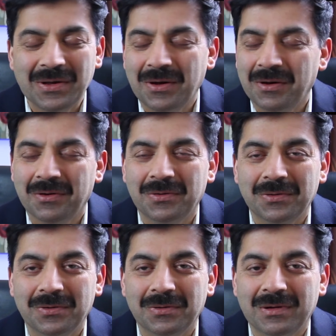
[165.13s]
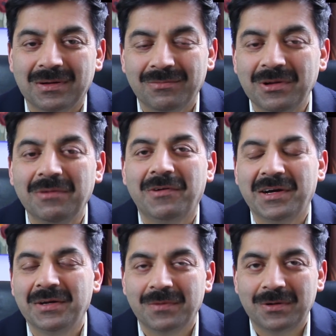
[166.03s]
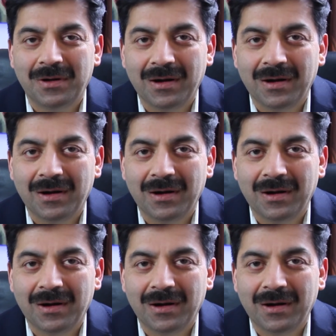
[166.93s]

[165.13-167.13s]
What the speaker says: or we'll worry about